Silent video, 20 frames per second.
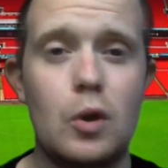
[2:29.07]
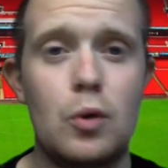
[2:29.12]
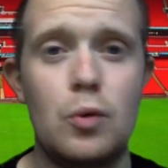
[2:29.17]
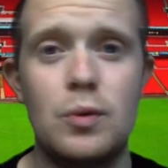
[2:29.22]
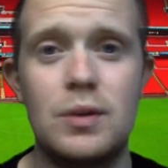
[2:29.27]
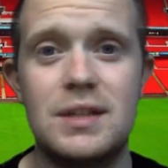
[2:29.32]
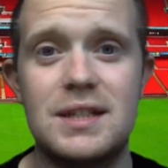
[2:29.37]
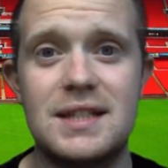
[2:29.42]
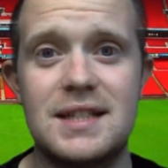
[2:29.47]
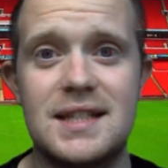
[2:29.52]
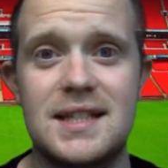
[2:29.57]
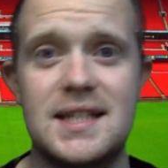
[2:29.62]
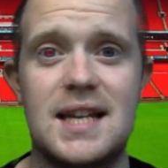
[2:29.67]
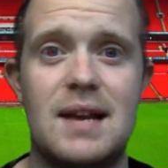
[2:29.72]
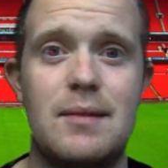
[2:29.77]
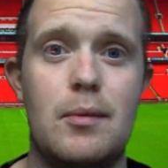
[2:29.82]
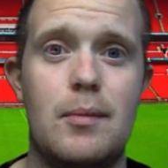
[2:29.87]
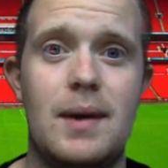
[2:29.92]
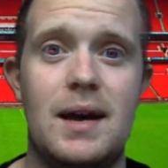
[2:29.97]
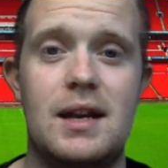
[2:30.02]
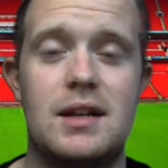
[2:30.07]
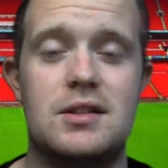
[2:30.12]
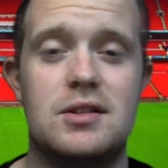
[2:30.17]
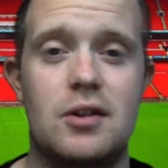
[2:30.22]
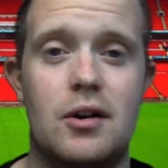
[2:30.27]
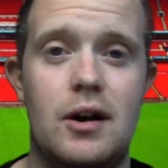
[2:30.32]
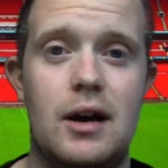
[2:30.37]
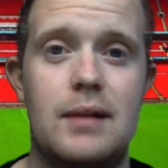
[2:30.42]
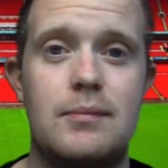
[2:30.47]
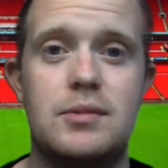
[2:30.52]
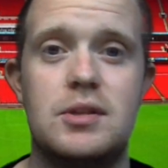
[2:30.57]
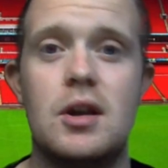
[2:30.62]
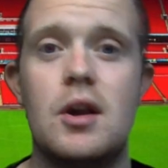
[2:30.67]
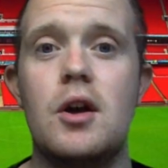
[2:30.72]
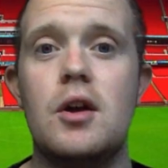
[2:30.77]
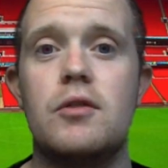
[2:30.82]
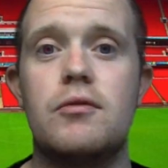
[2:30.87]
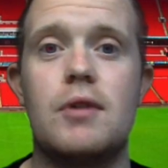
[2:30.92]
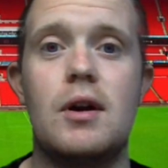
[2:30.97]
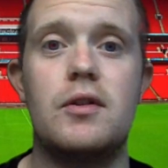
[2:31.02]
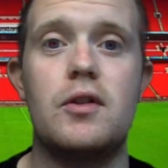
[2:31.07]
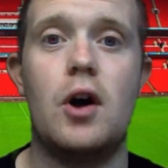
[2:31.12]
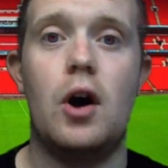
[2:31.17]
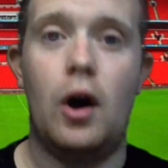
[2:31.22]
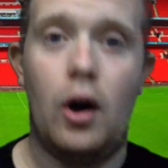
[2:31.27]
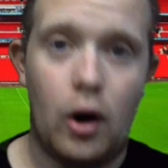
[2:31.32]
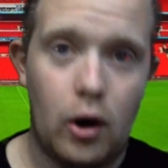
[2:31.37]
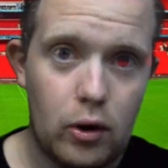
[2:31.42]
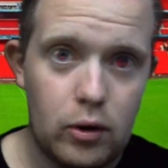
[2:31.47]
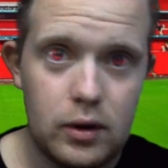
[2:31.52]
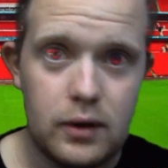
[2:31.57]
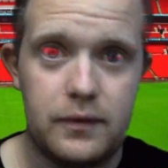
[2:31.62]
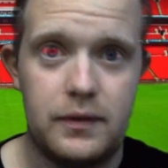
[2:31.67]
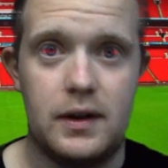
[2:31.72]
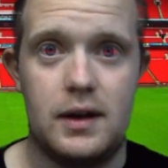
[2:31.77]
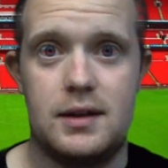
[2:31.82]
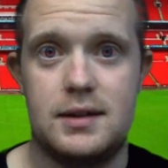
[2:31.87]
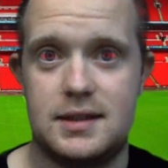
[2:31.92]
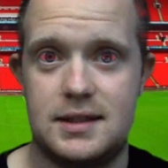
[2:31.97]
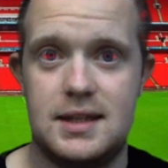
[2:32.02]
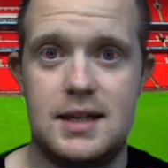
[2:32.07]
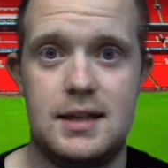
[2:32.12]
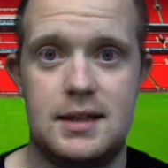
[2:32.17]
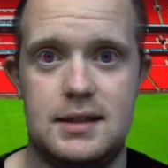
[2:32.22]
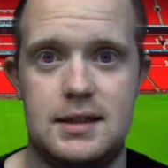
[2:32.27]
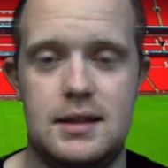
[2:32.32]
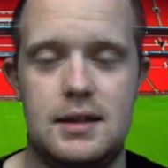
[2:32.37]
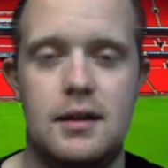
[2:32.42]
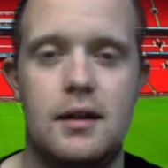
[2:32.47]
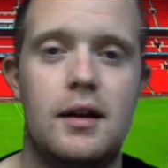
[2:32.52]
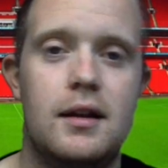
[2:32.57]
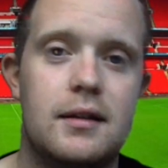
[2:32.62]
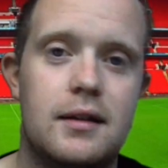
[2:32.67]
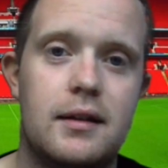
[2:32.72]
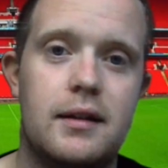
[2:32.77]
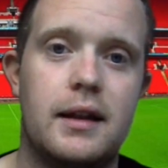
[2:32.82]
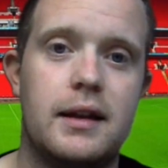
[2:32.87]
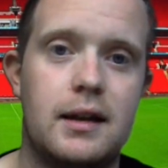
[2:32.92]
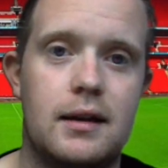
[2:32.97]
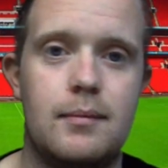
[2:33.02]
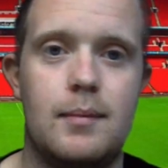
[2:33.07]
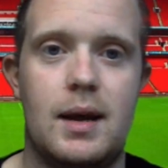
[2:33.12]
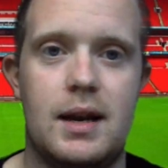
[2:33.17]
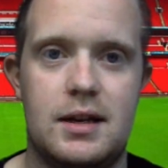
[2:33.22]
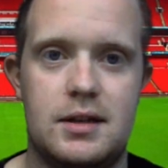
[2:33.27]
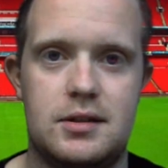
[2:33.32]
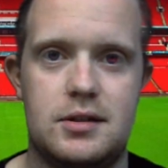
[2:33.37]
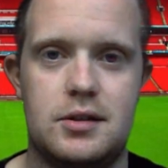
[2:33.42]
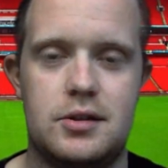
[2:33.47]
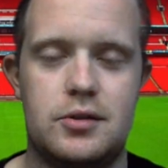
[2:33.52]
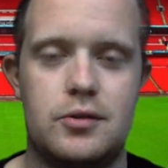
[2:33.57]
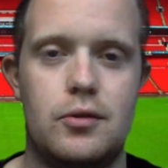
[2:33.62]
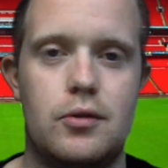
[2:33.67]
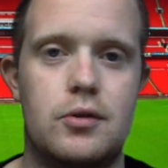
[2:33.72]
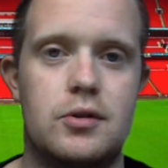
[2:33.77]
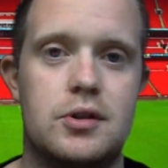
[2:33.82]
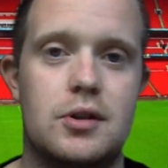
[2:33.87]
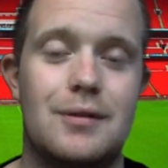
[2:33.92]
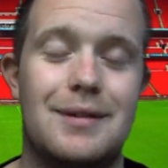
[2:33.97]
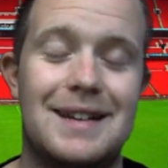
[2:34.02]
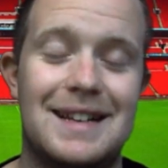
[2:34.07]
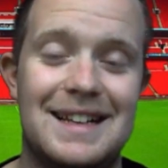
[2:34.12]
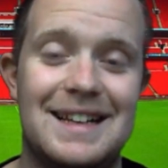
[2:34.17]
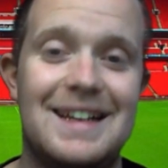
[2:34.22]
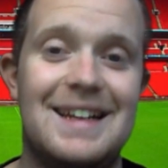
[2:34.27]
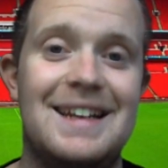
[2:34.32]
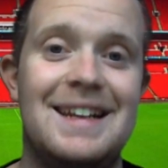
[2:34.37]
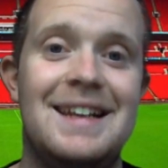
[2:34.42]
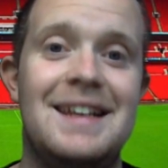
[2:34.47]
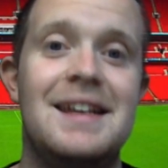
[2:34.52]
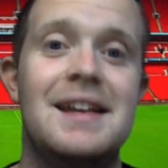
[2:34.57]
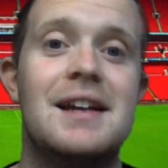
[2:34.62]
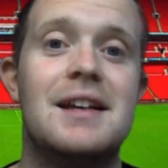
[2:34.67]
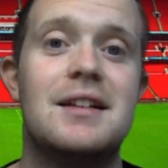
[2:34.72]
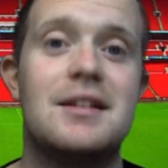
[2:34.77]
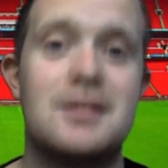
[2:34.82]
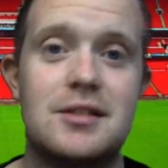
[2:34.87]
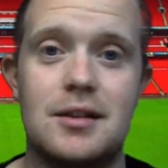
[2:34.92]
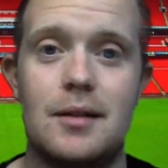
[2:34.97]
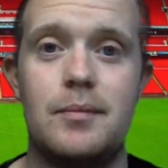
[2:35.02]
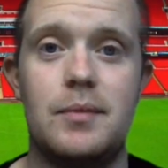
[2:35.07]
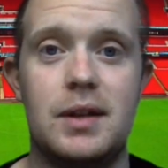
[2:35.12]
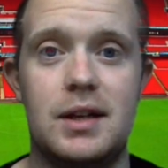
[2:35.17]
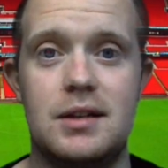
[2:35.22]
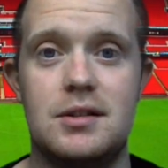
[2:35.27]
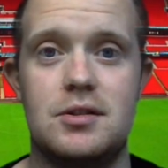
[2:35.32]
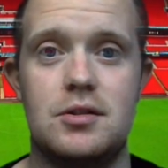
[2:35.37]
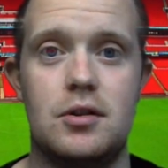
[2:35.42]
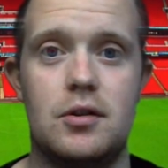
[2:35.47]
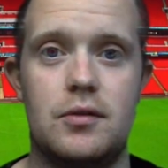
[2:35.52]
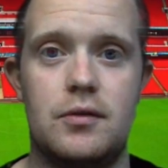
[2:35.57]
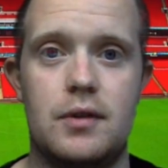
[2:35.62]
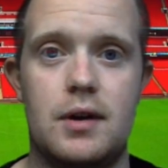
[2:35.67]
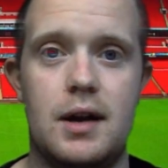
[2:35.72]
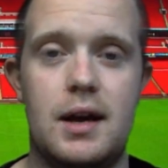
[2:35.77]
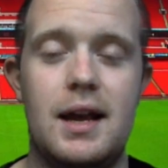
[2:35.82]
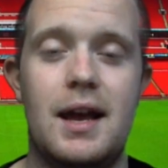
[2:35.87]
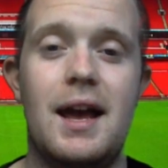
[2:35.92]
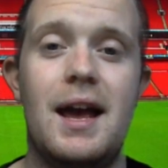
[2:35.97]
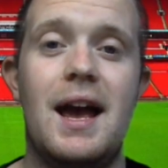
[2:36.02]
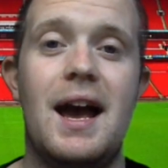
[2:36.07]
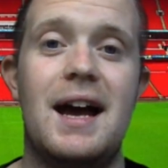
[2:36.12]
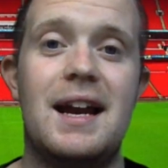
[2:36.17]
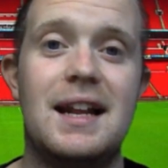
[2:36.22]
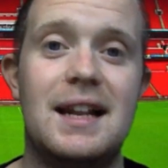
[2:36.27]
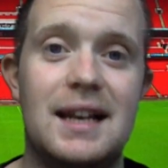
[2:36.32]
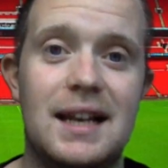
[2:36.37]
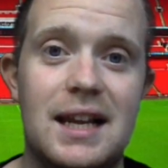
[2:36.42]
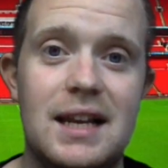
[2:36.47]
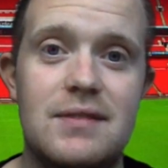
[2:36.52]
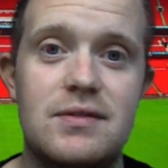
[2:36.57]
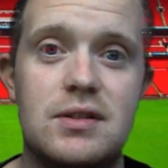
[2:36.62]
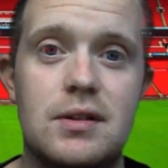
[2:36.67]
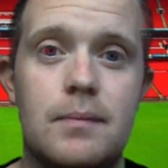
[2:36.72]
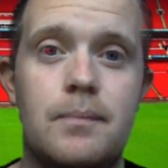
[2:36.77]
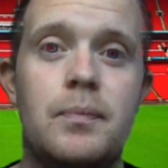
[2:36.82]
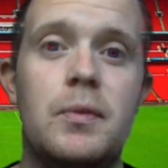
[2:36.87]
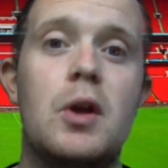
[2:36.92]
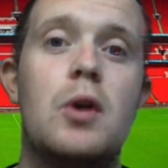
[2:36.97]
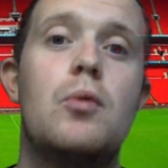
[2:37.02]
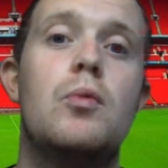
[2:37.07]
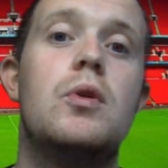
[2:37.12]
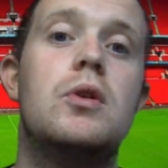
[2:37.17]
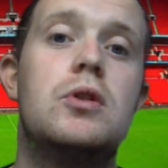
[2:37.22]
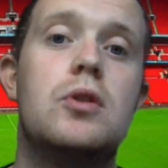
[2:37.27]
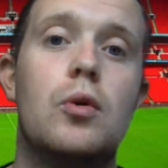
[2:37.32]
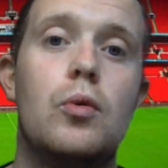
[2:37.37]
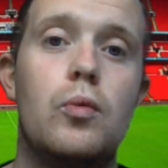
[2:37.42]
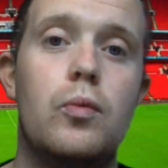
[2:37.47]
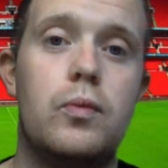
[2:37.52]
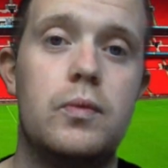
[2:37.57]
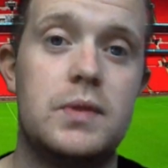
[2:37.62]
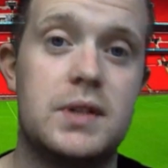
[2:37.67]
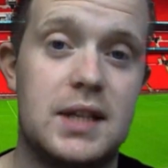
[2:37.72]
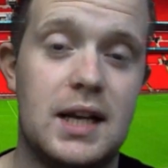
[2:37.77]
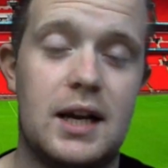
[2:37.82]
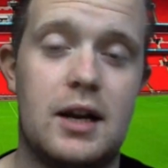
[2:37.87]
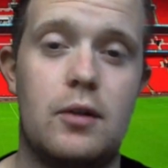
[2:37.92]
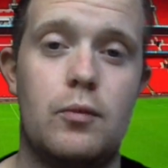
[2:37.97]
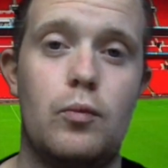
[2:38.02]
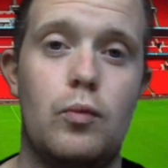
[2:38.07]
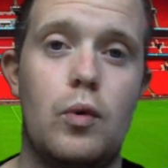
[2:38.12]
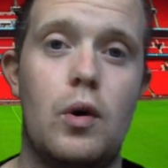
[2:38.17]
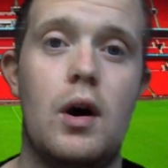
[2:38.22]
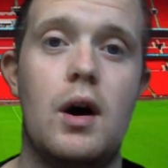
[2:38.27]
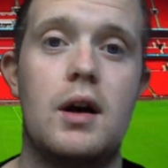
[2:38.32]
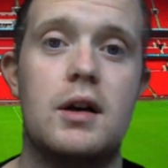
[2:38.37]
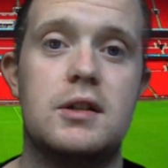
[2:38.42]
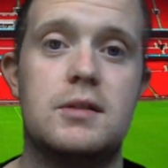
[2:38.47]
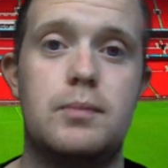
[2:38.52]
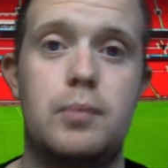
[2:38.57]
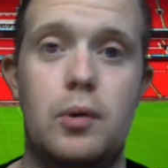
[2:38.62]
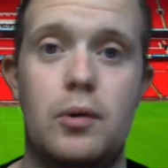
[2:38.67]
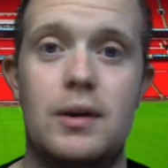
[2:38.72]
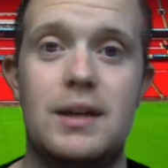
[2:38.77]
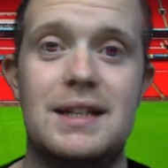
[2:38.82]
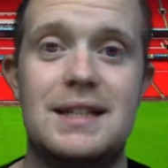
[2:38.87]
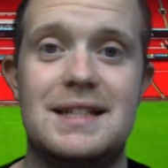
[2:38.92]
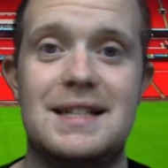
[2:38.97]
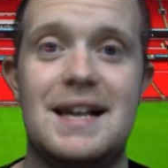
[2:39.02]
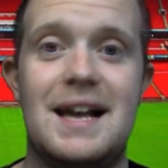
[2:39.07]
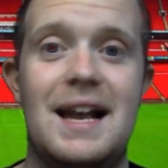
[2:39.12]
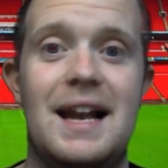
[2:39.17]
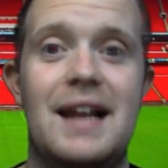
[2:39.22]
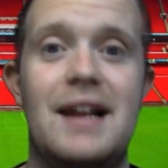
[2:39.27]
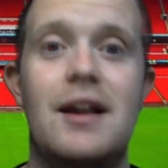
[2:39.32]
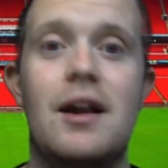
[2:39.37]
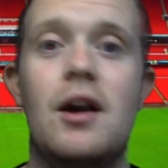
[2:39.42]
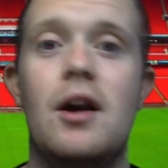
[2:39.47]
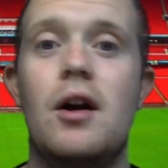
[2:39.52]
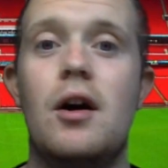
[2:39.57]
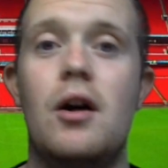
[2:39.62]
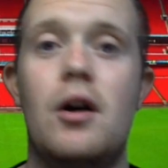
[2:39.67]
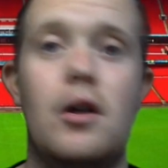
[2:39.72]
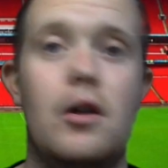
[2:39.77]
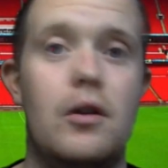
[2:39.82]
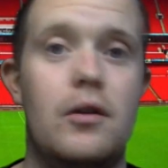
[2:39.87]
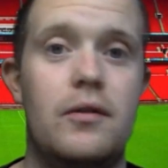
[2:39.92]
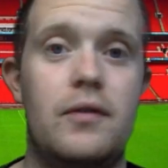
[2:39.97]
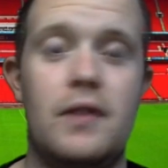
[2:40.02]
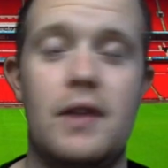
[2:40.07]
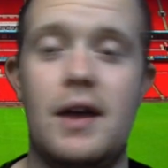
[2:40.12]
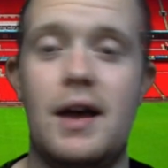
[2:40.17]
which is the same amount of times throughout the whole of last season that they didn't manage to score. So clearly something is not right, and it leaves them with the second worst points tally of